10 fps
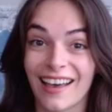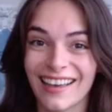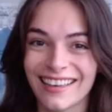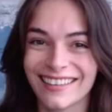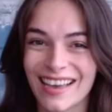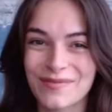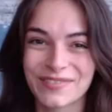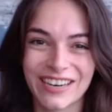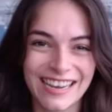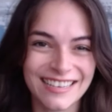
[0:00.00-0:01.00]
Hi, I'm
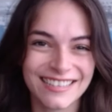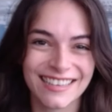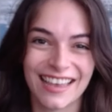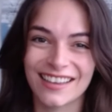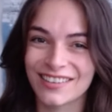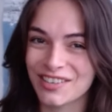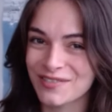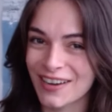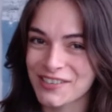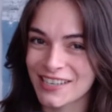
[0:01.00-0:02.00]
Grace, and you're
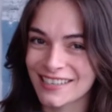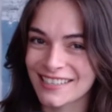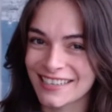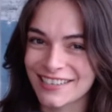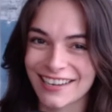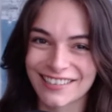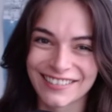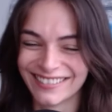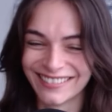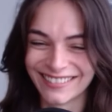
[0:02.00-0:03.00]
watching Disney Channel.
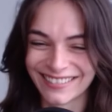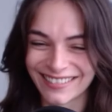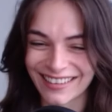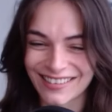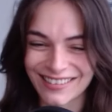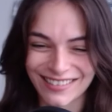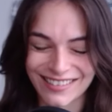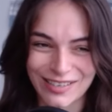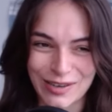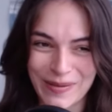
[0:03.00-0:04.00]
That's
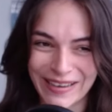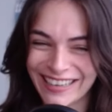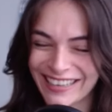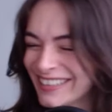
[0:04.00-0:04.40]
stupid.